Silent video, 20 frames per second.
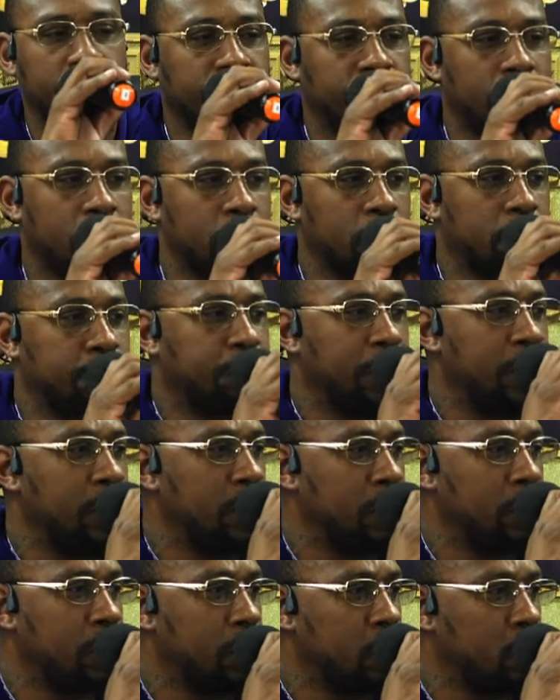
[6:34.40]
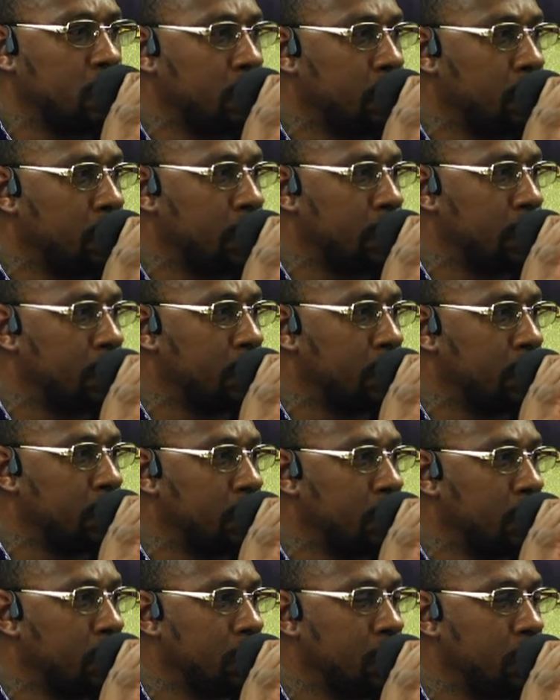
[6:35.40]
it first Peter two twenty-two
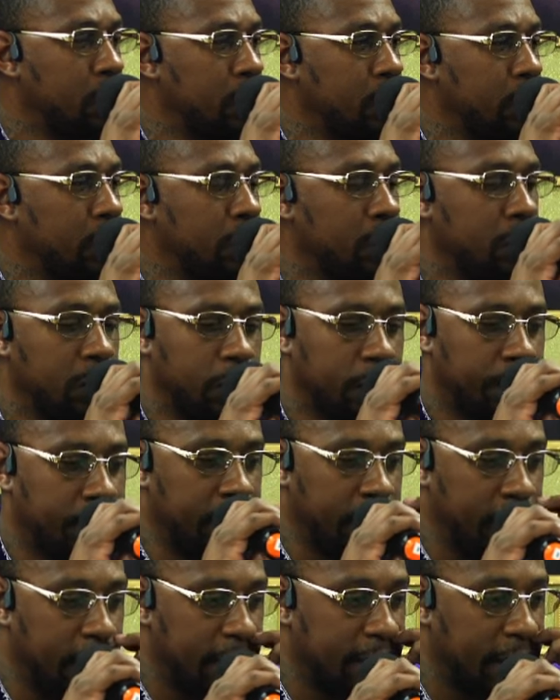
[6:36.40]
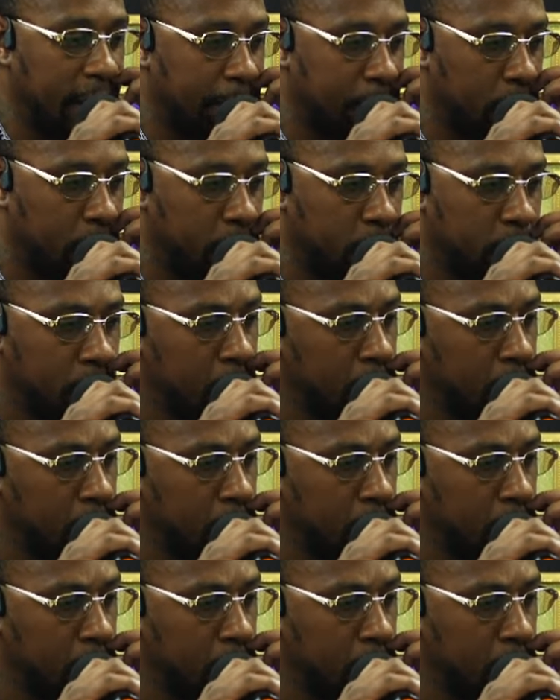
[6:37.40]
or twenty-one? Be an example.